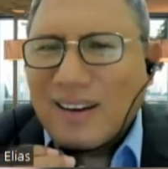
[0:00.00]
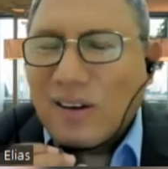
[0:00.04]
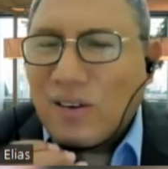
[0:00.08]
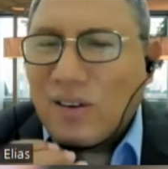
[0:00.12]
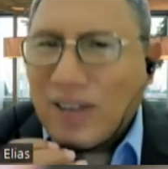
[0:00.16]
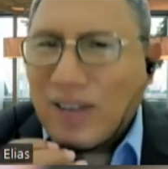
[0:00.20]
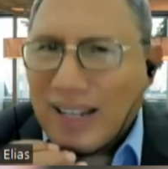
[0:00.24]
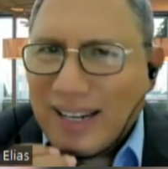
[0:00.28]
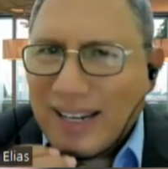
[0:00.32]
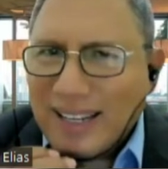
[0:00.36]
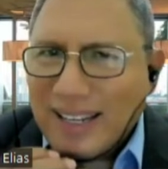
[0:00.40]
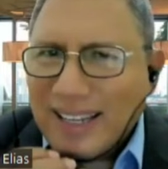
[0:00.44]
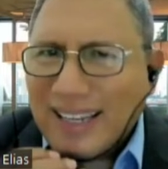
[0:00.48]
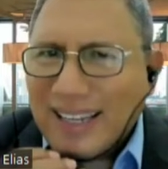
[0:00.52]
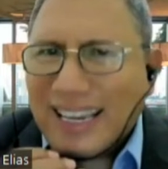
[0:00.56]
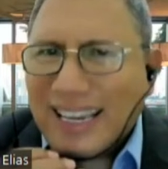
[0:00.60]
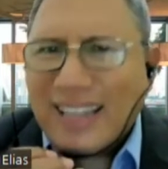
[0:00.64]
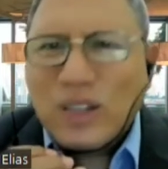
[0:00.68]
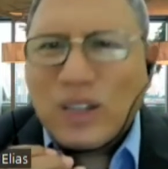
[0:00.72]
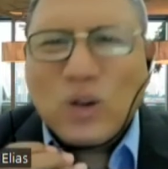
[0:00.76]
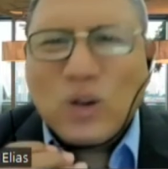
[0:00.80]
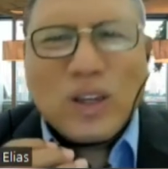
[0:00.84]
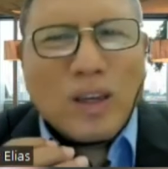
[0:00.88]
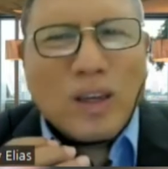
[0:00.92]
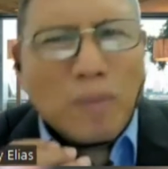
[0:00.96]
Really?
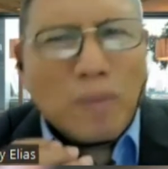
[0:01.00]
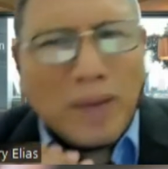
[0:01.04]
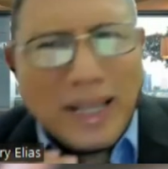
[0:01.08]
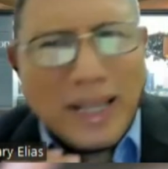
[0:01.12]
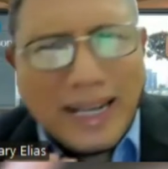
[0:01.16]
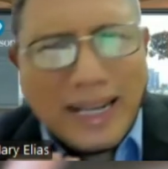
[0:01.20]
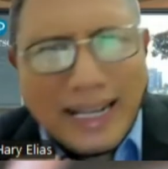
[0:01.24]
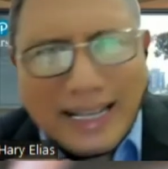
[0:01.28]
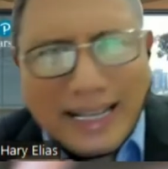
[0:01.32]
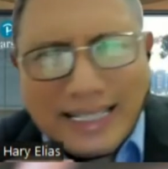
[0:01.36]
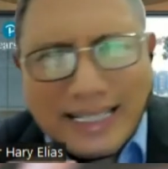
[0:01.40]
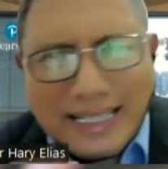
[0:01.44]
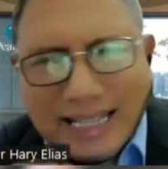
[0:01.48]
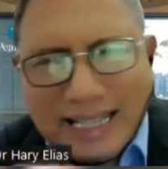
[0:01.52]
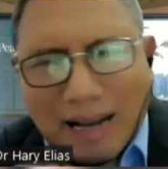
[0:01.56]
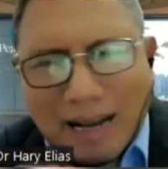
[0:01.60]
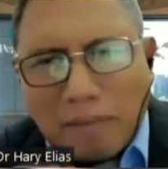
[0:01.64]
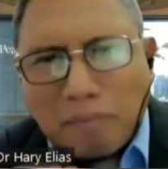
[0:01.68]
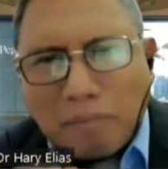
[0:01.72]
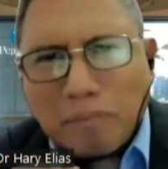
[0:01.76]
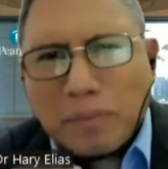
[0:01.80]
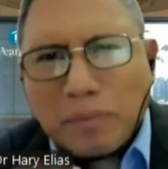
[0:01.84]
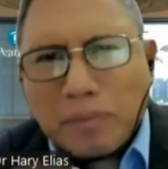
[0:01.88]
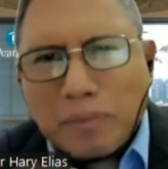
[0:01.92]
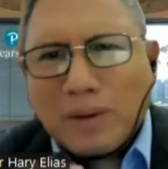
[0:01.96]
Can you give me an
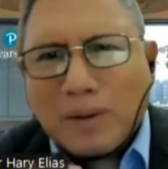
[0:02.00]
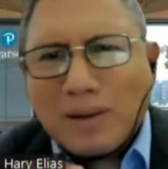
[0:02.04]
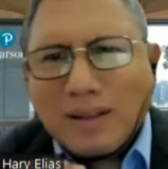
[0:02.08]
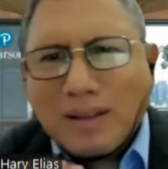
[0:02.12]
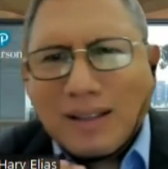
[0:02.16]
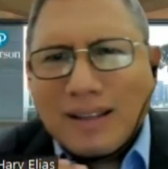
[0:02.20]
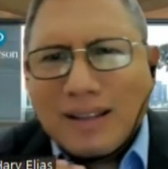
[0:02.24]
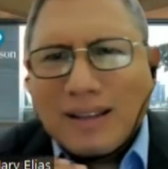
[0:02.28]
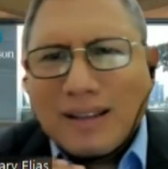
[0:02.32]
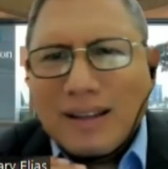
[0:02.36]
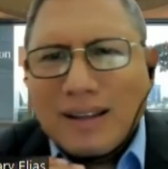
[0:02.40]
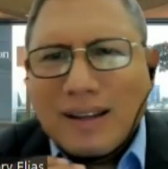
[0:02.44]
example?